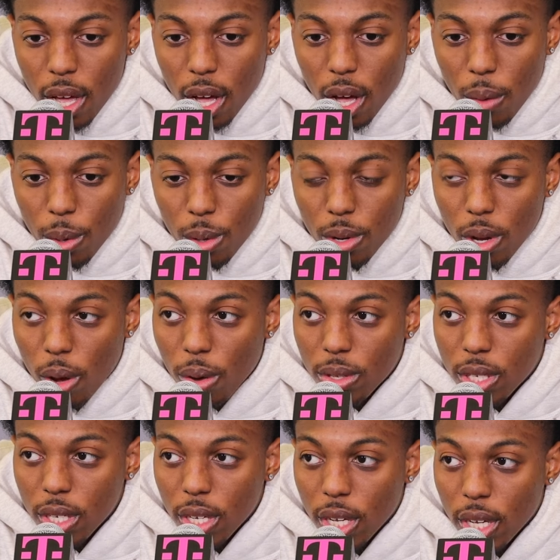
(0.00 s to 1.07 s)
Um,
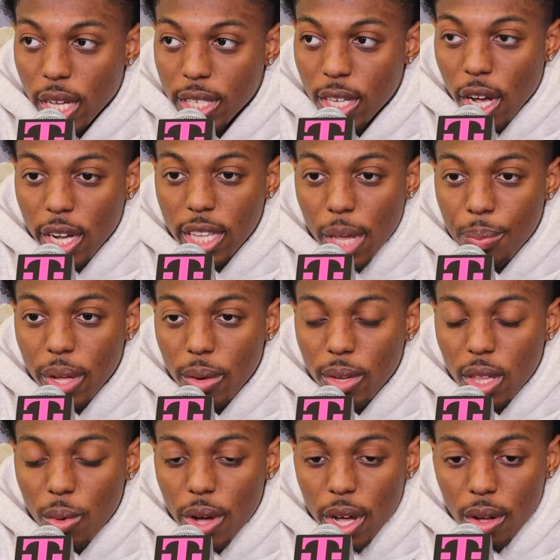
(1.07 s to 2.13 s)
kudos to Kentucky; they played
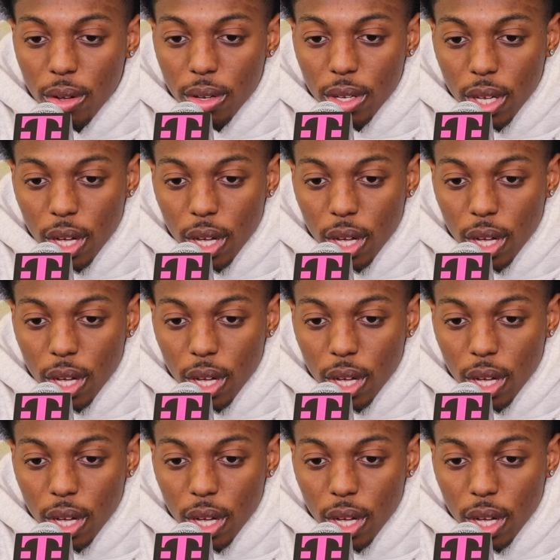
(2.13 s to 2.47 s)
really well.